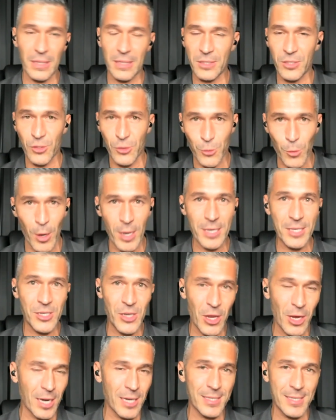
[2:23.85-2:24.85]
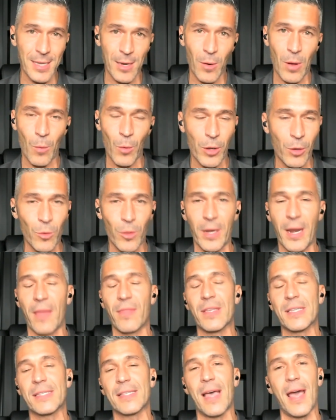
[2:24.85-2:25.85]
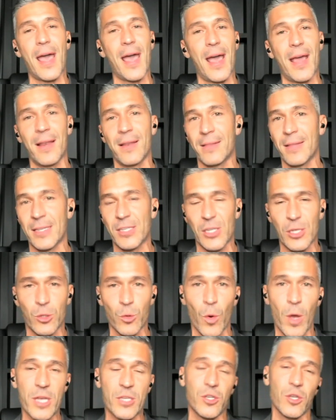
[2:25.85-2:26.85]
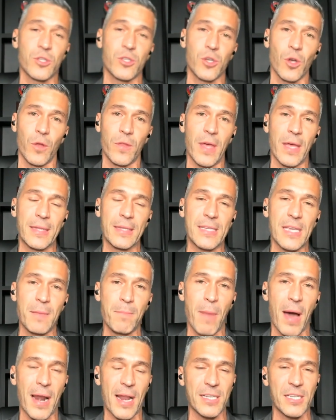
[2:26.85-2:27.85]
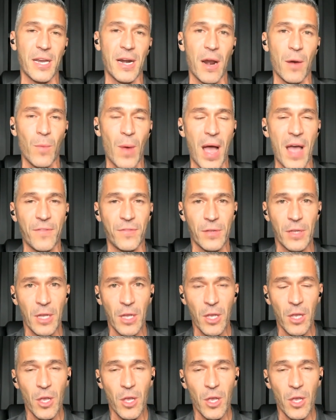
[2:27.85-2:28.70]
strange English that we couldn't understand the situation. So the team manager arrived